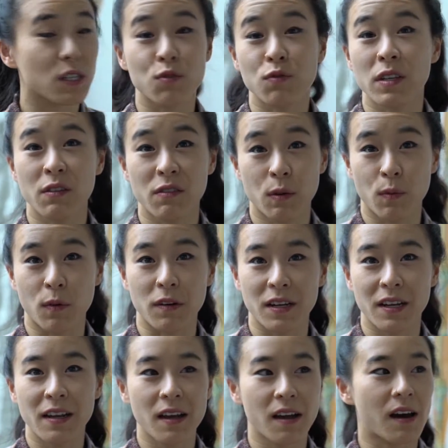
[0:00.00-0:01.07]
is really
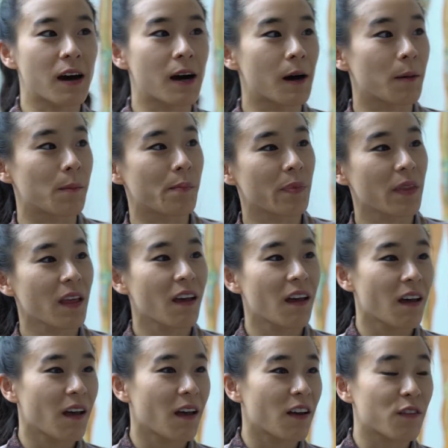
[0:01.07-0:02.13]
rewarding.
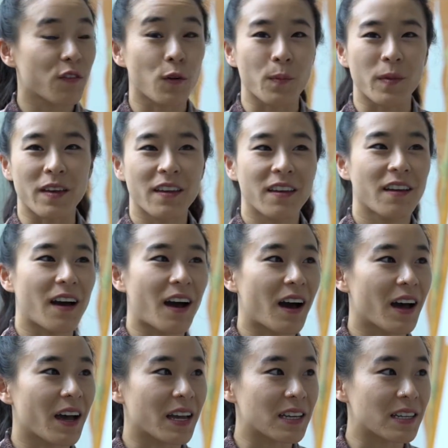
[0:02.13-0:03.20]
For me,
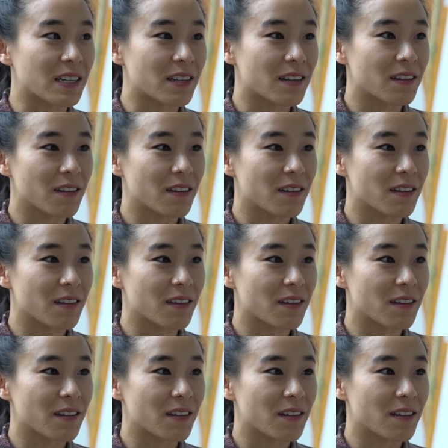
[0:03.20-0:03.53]
I